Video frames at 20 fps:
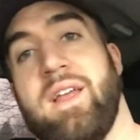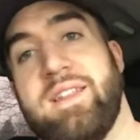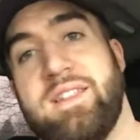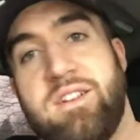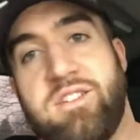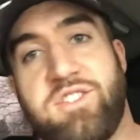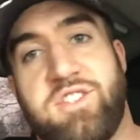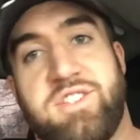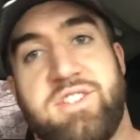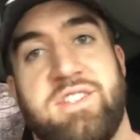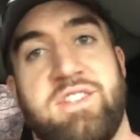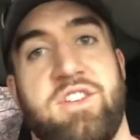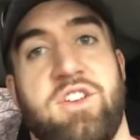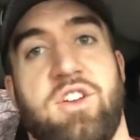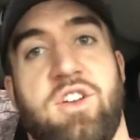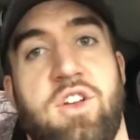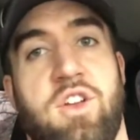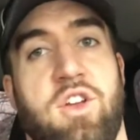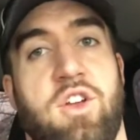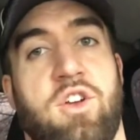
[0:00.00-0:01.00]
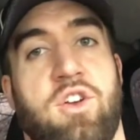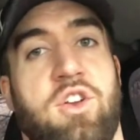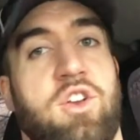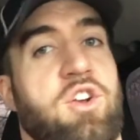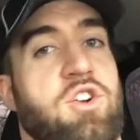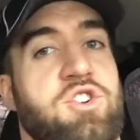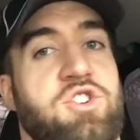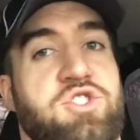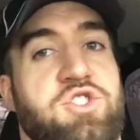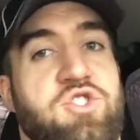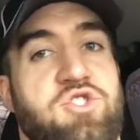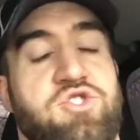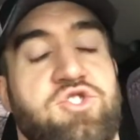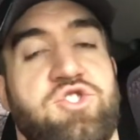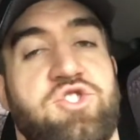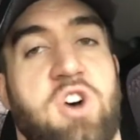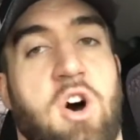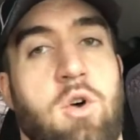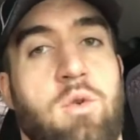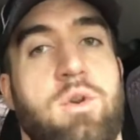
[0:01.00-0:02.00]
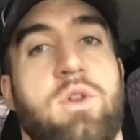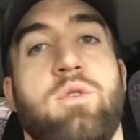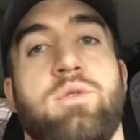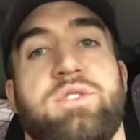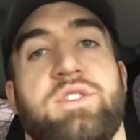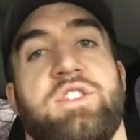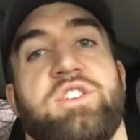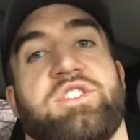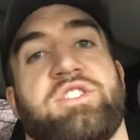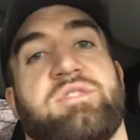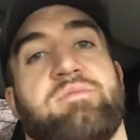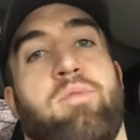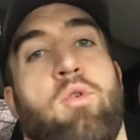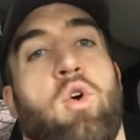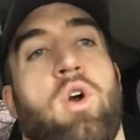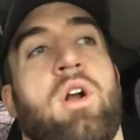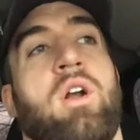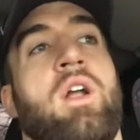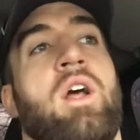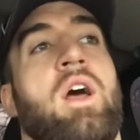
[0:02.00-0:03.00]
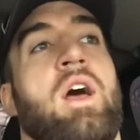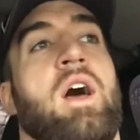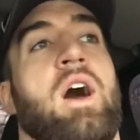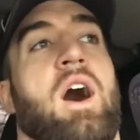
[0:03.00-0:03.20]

Like you're so new to the sport